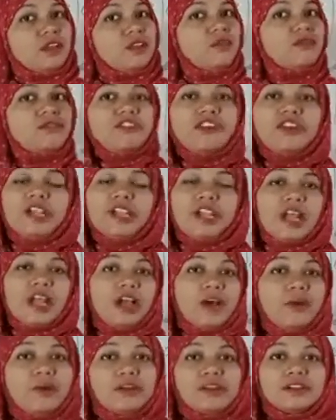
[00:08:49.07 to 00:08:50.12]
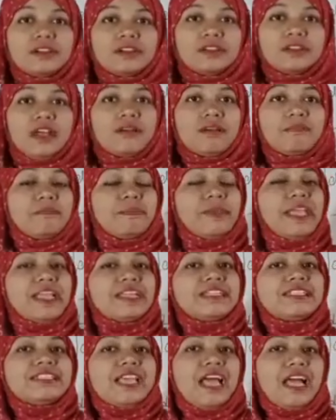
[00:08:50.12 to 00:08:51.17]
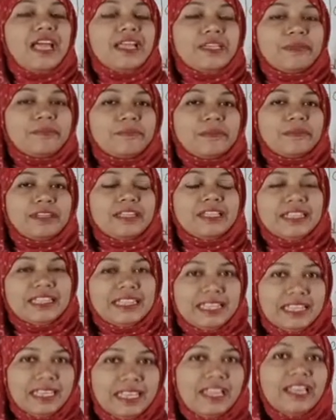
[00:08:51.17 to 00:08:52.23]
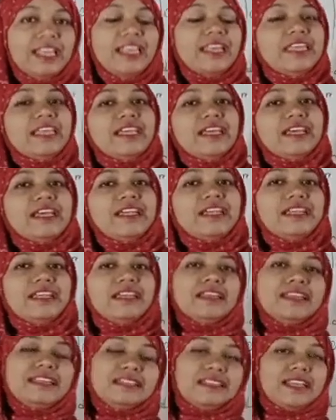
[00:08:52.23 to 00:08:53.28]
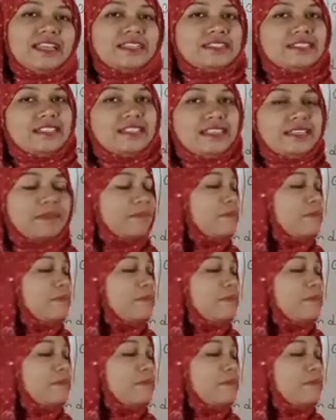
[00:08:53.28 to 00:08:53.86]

For an hour, a big time, the hare takes sleep.